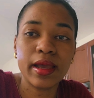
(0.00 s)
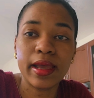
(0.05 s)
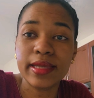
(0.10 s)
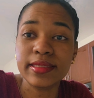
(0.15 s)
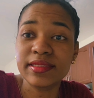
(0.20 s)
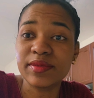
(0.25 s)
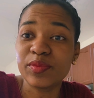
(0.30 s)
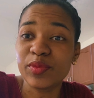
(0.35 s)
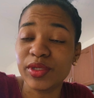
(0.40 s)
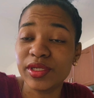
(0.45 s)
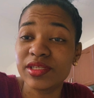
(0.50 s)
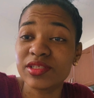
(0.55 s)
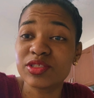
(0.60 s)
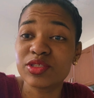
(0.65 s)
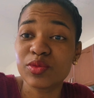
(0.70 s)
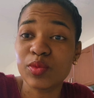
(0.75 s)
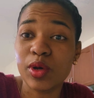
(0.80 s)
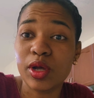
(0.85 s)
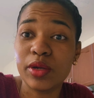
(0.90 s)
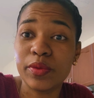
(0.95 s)
Guys, I'm really
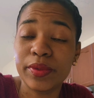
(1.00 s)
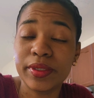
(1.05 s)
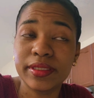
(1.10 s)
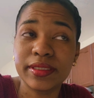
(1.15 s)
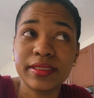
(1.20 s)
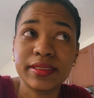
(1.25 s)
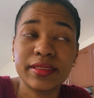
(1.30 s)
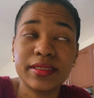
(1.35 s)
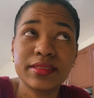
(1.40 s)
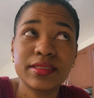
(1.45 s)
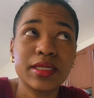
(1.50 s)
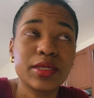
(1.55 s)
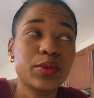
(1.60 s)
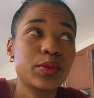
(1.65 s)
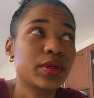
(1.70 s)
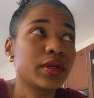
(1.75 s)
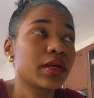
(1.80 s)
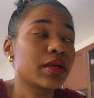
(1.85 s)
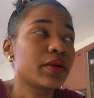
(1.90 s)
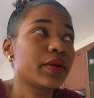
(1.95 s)
swallowing the tears. I don't
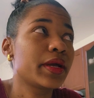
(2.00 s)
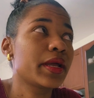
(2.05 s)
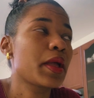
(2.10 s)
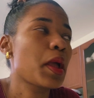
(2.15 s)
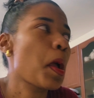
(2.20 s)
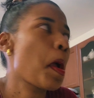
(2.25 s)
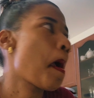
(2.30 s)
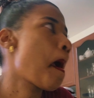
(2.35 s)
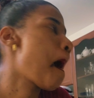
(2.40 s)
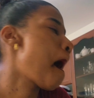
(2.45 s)
want to cry.